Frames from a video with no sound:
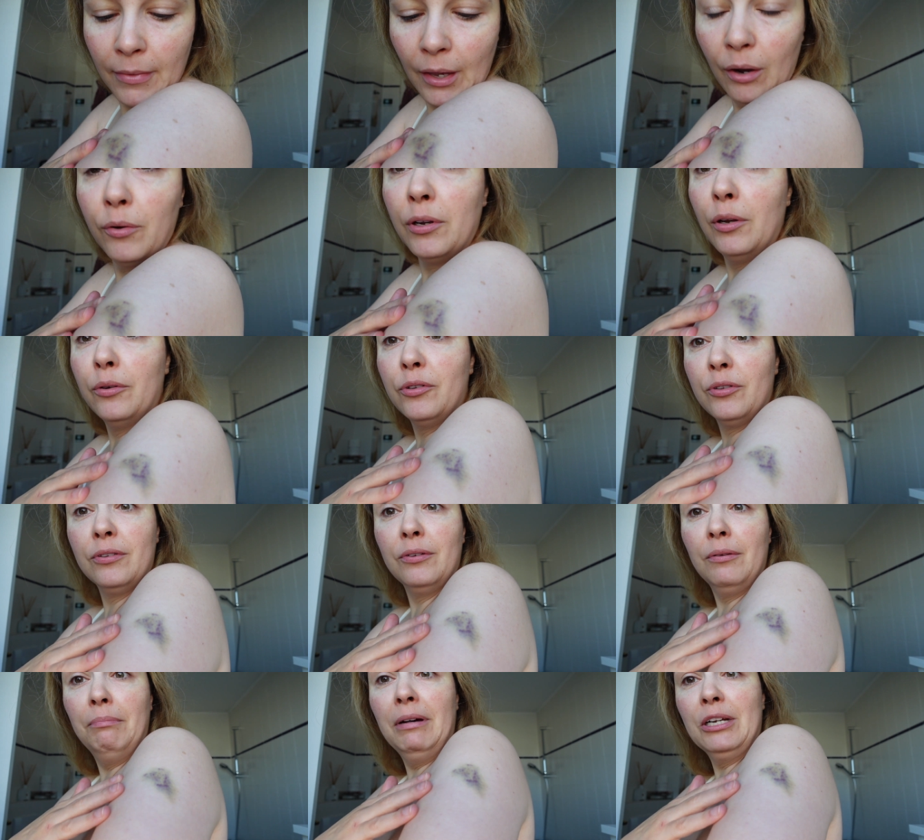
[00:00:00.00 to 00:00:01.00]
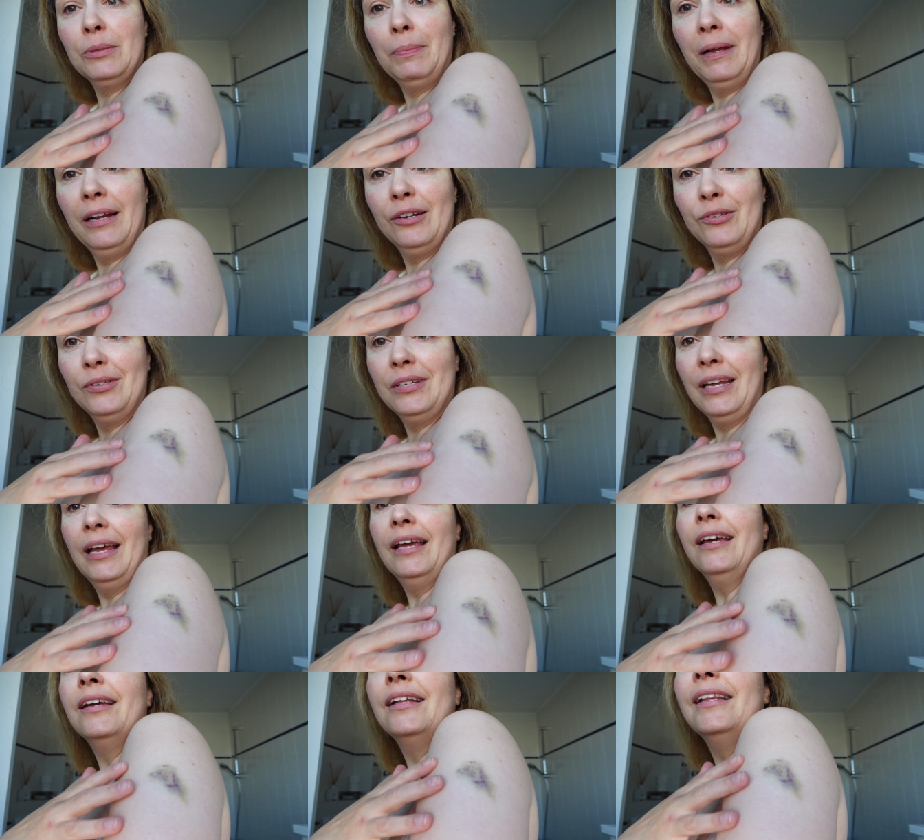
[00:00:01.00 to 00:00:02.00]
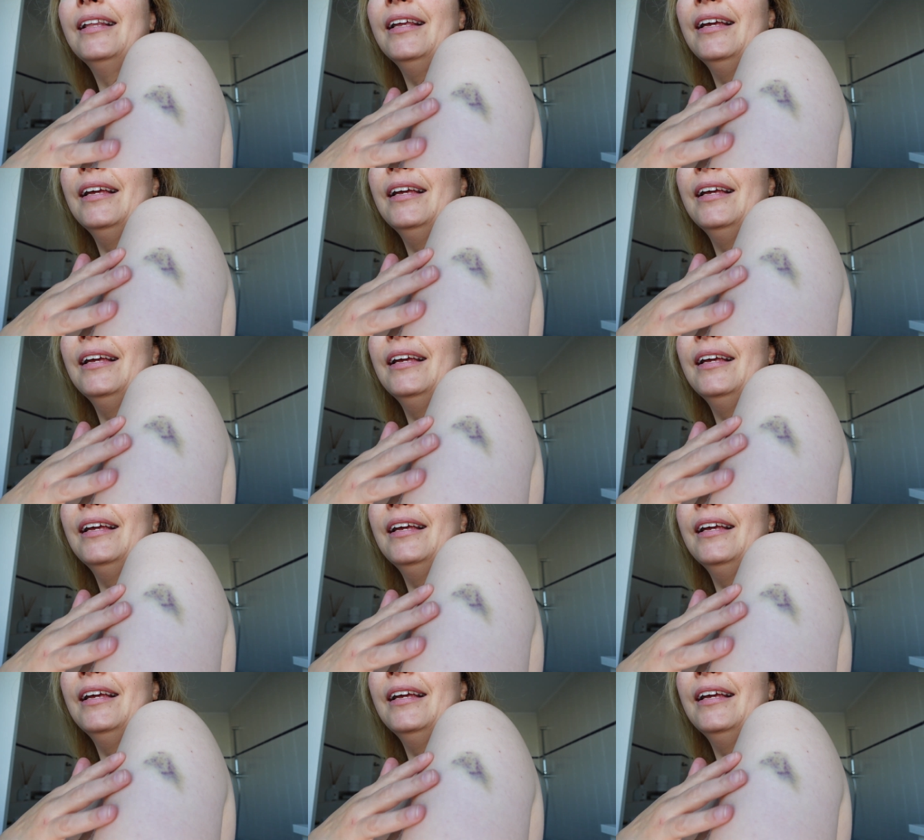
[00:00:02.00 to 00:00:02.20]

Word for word: Oh, it looks much better today.